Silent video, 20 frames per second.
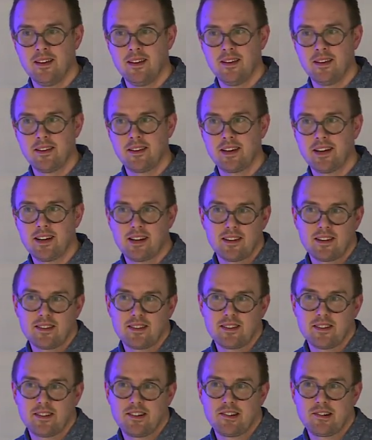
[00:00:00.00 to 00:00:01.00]
Yeah, that's
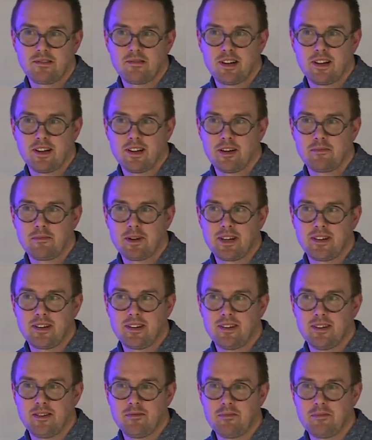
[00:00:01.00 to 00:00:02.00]
the hard one. I mean,
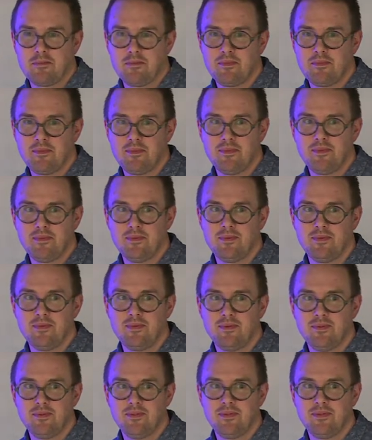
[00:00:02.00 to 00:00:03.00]
there's a lot of
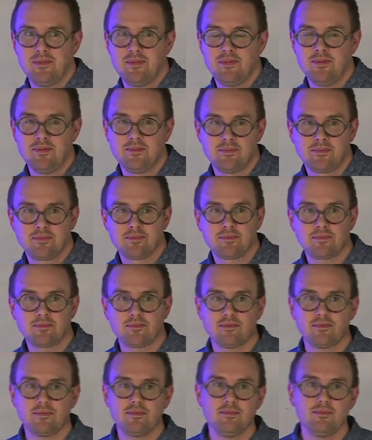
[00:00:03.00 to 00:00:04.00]
paperwork and, and
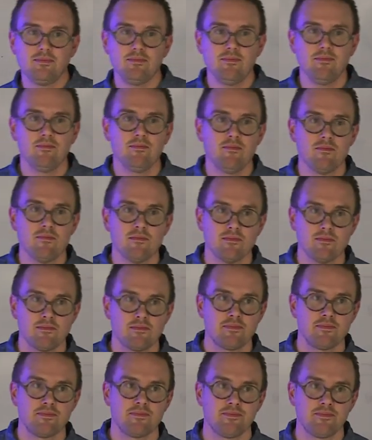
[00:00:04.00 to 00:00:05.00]
um,
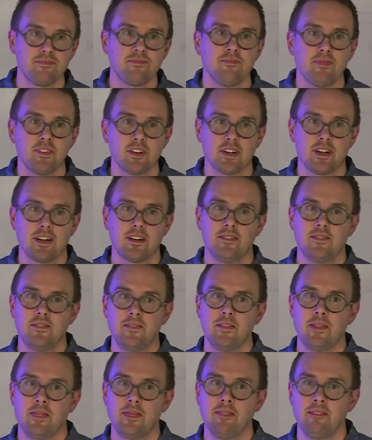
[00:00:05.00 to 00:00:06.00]
bureaucracy. Yeah,
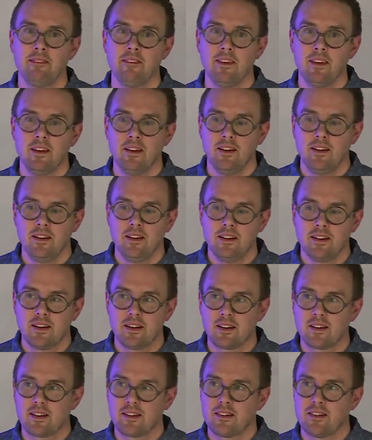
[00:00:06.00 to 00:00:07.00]

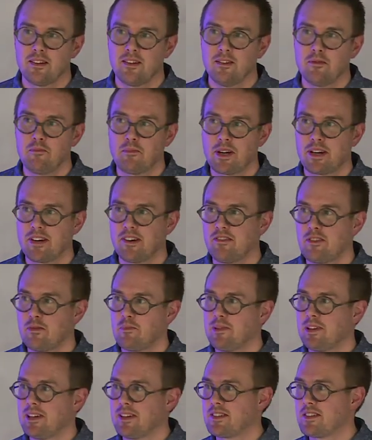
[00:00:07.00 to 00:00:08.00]
like many of the
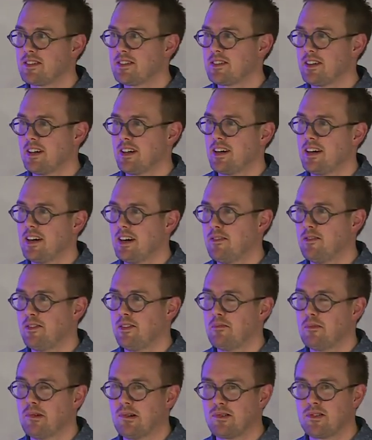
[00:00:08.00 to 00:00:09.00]
places that have the
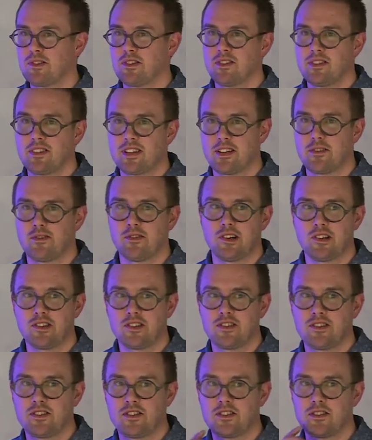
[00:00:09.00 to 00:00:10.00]
most
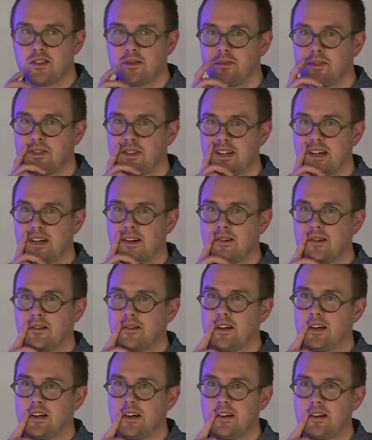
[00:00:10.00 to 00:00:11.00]
advanced systems now
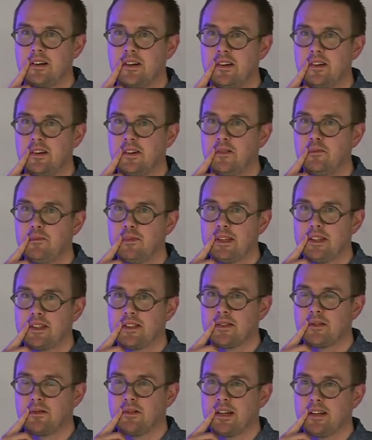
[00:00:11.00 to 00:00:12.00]
are
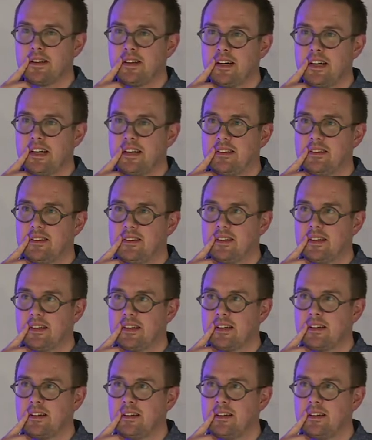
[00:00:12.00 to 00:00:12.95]
places where they had like